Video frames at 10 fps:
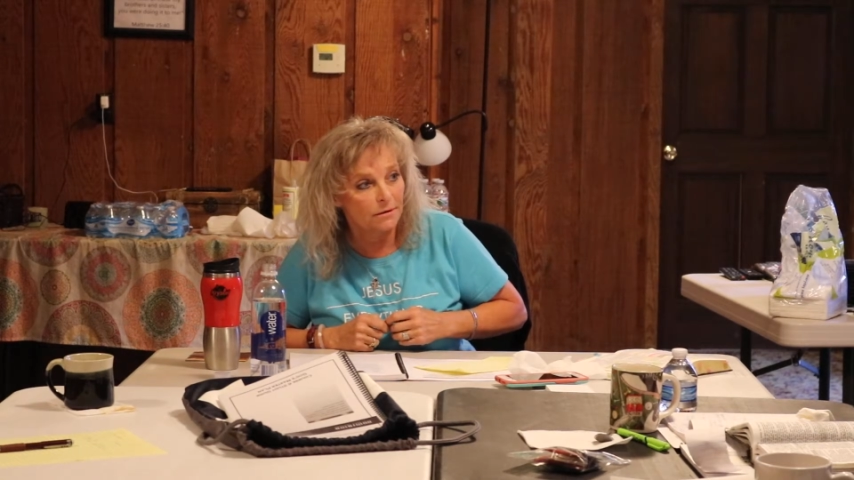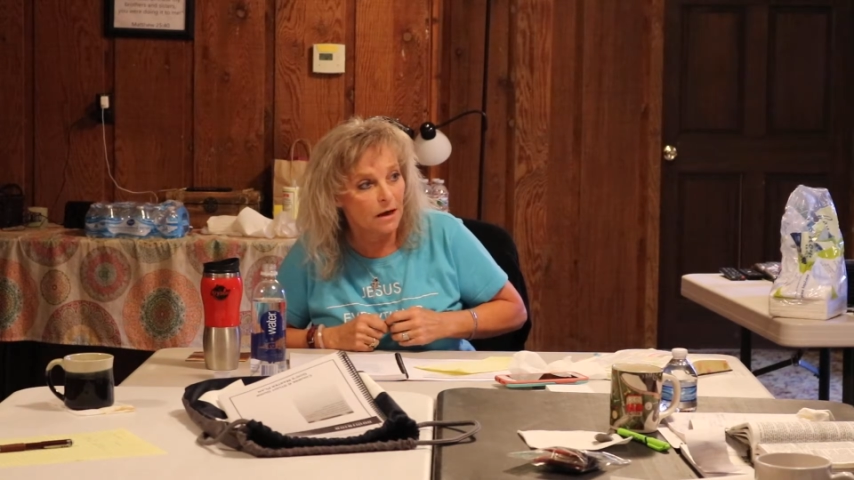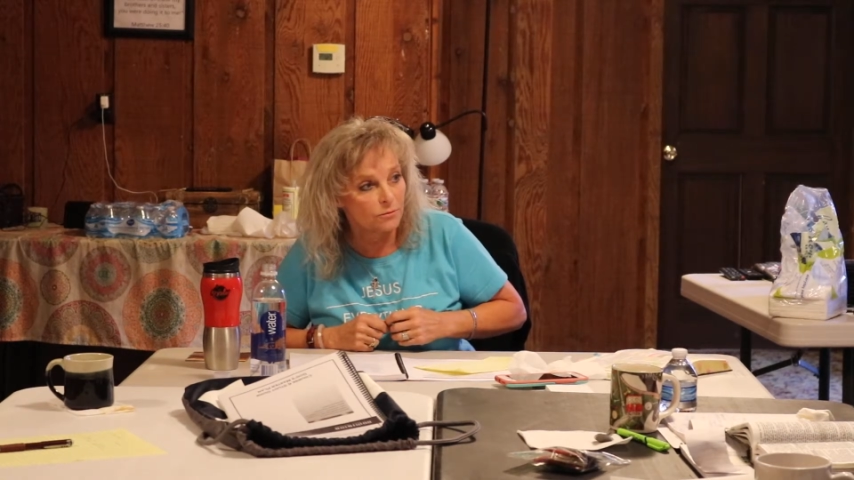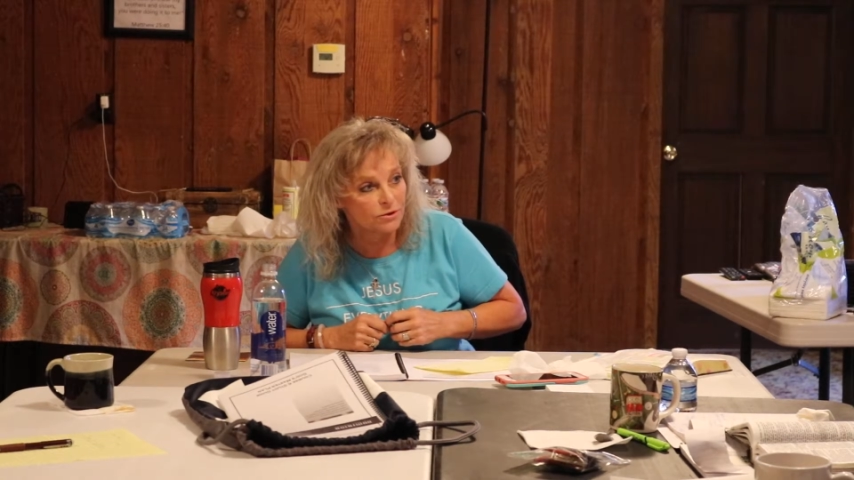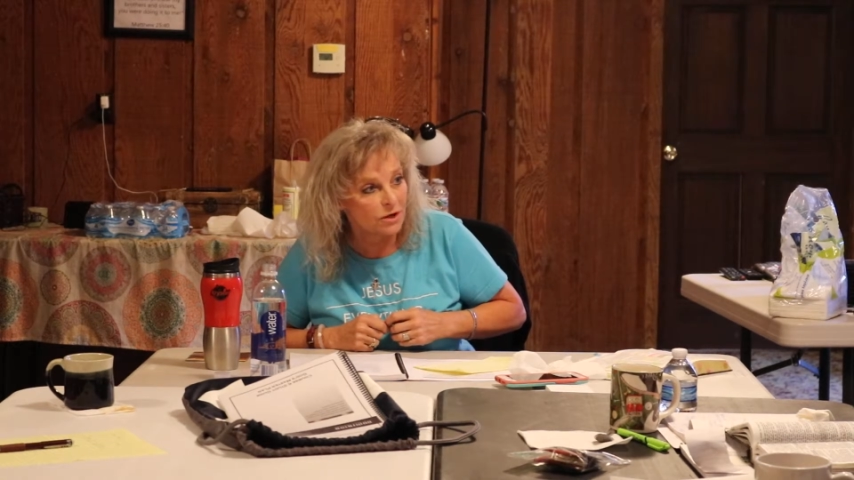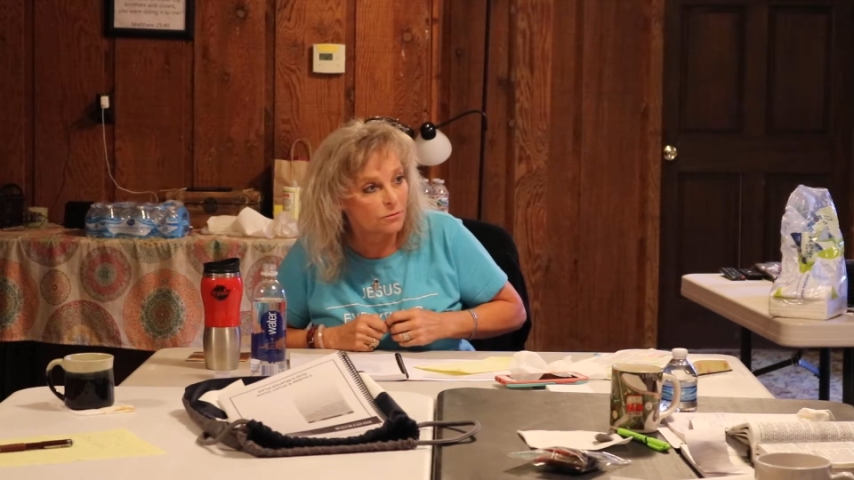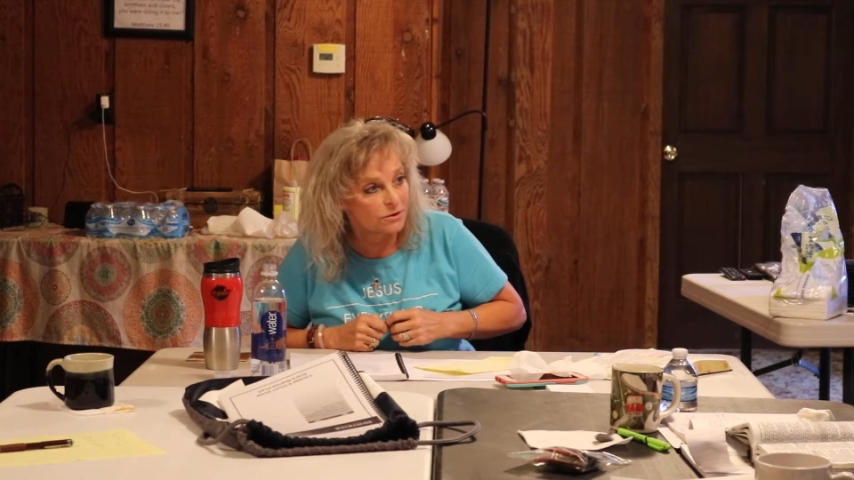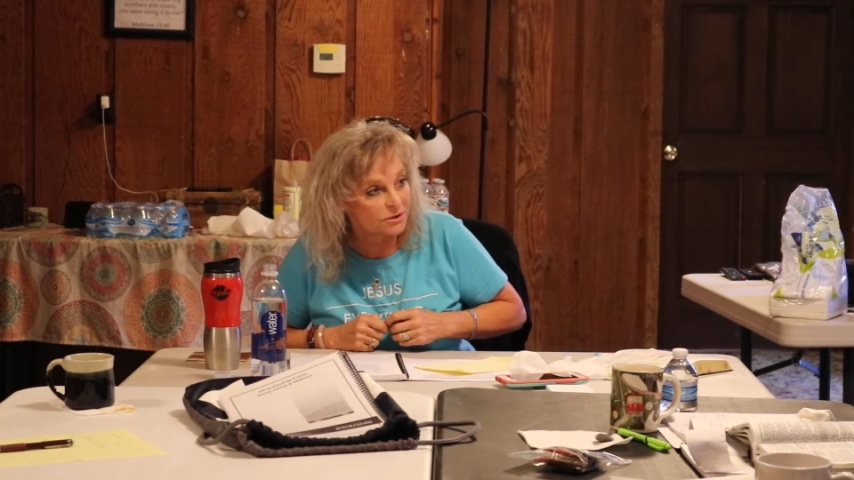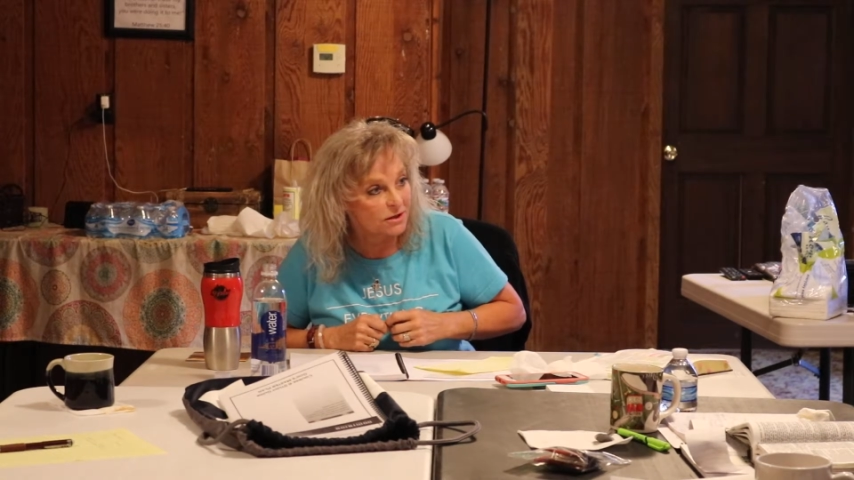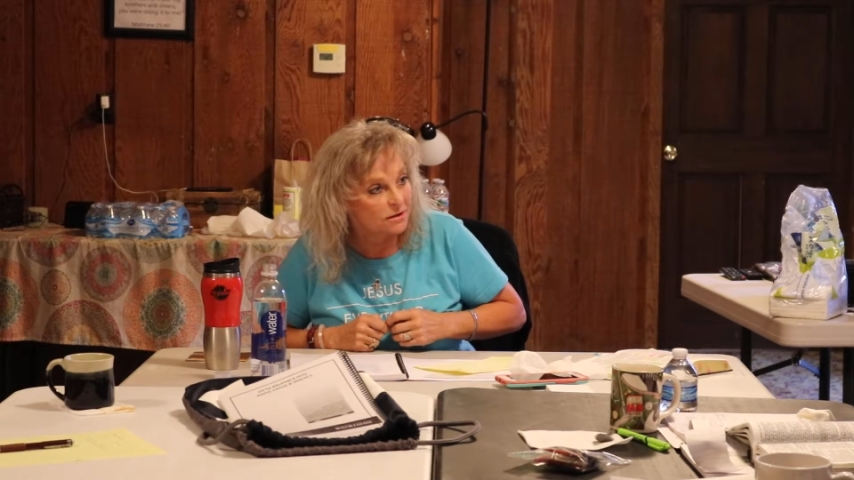I was so
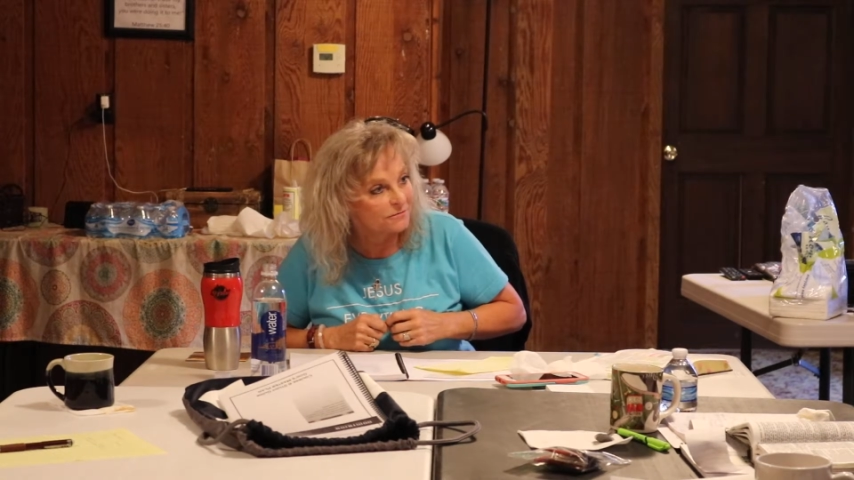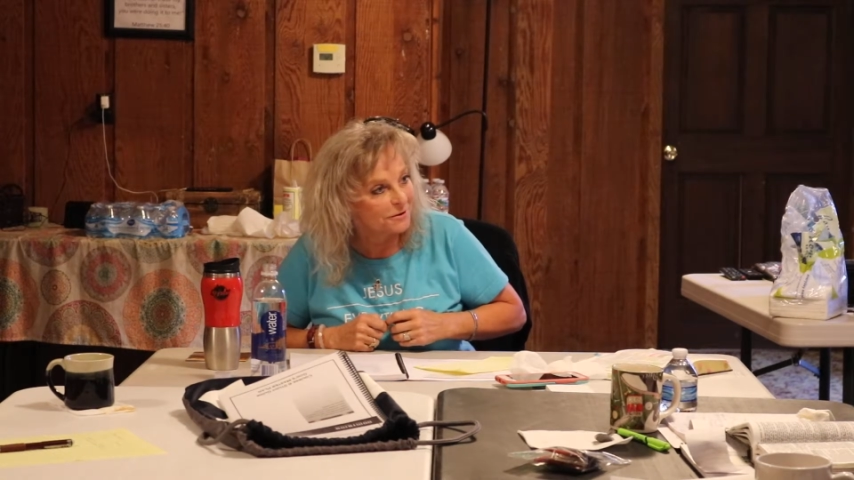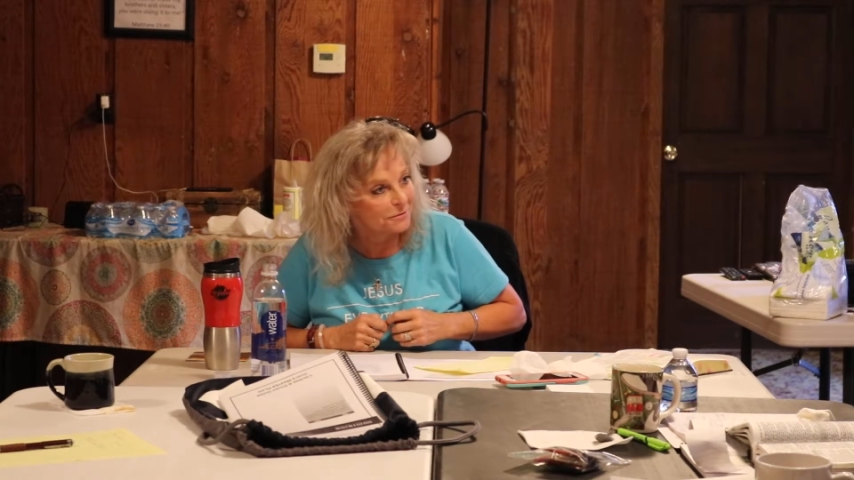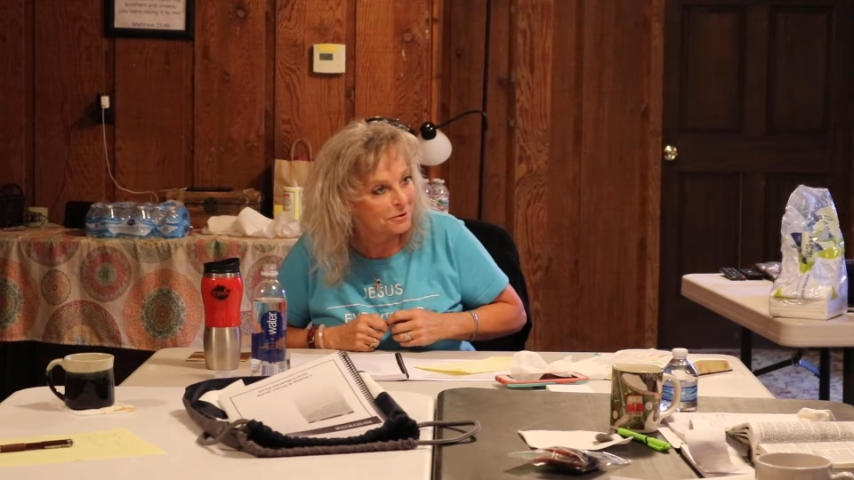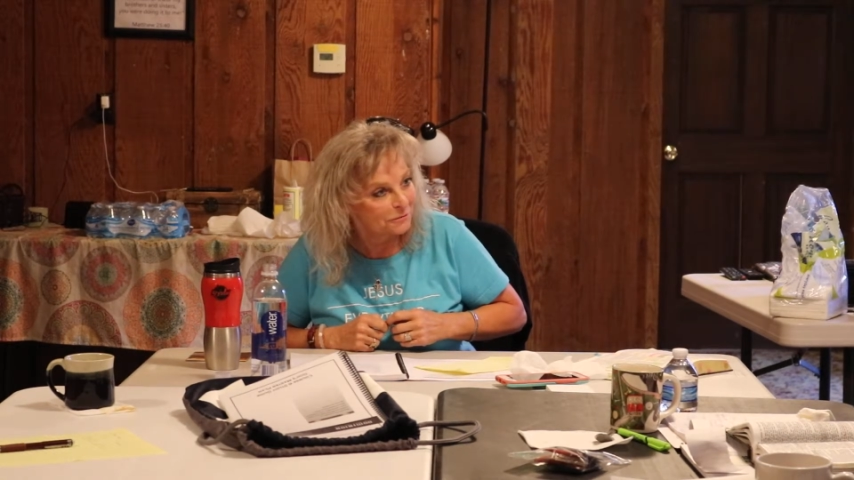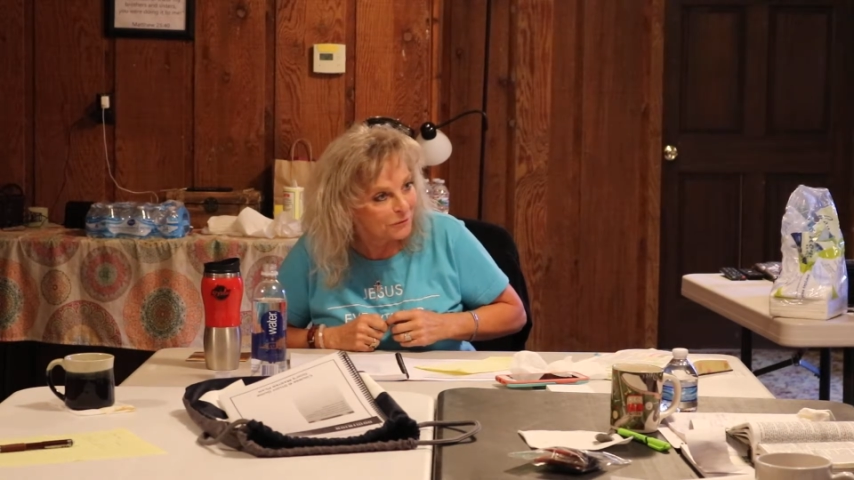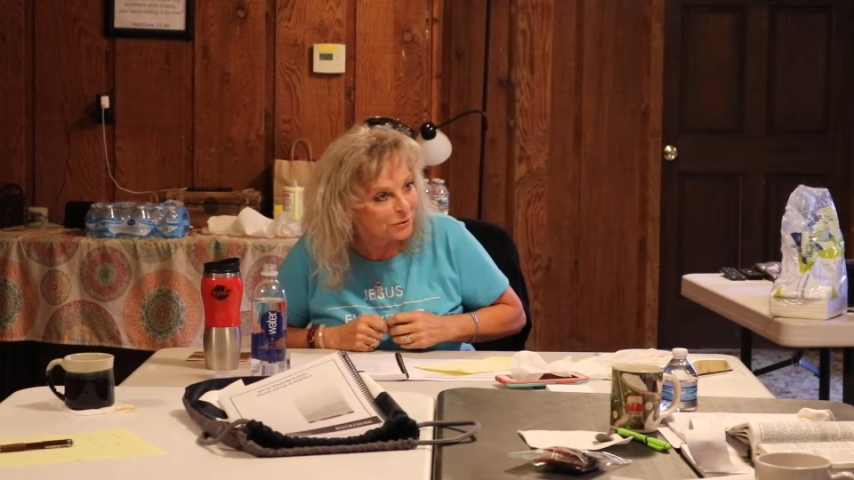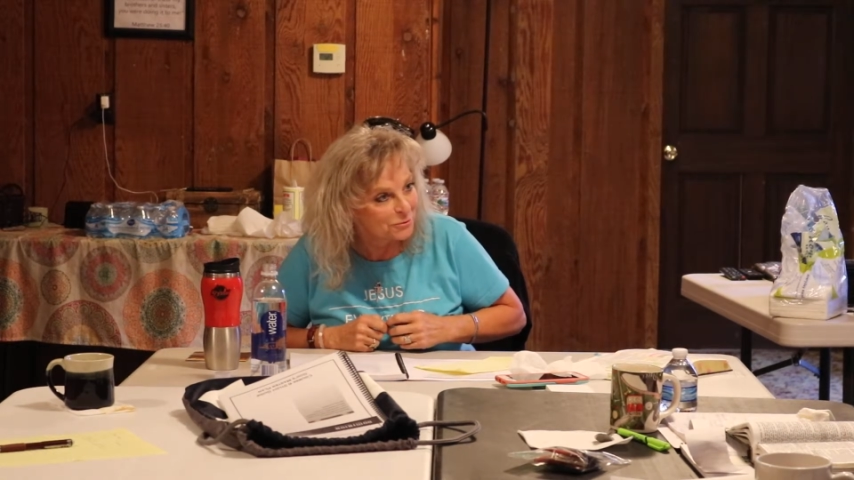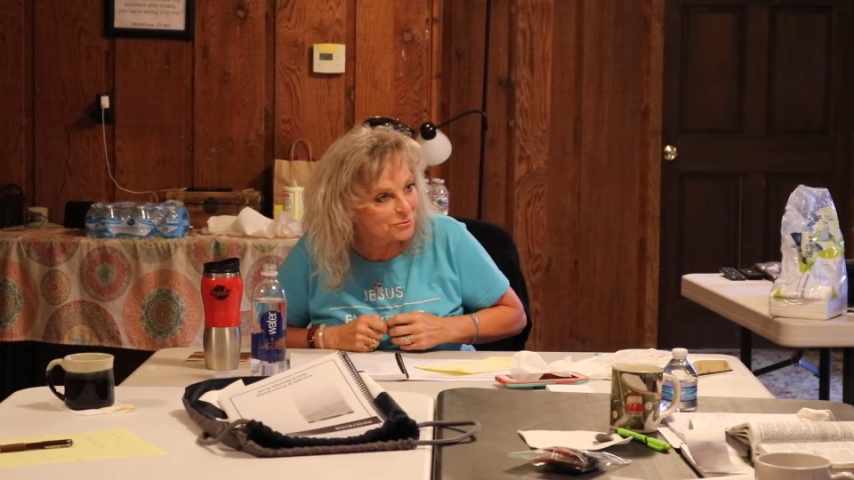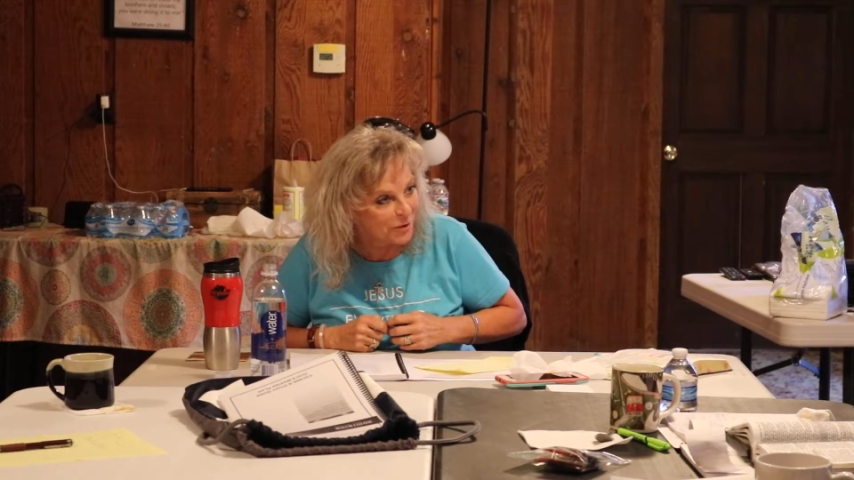deceived and
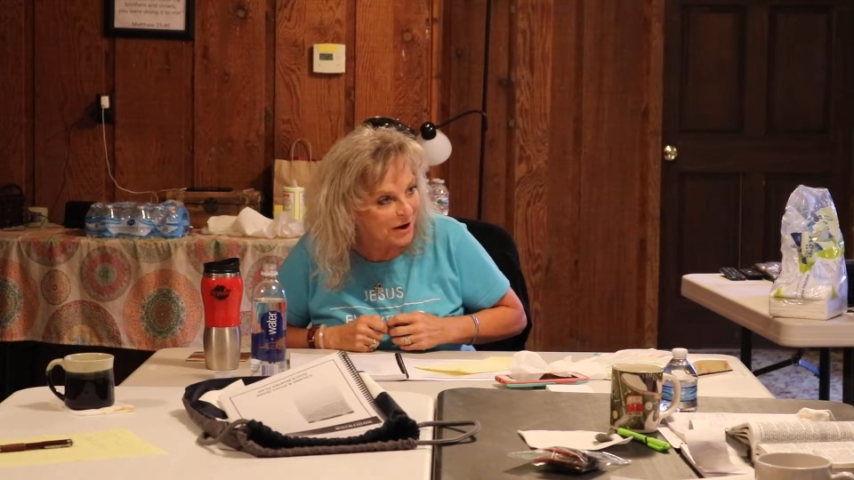confused,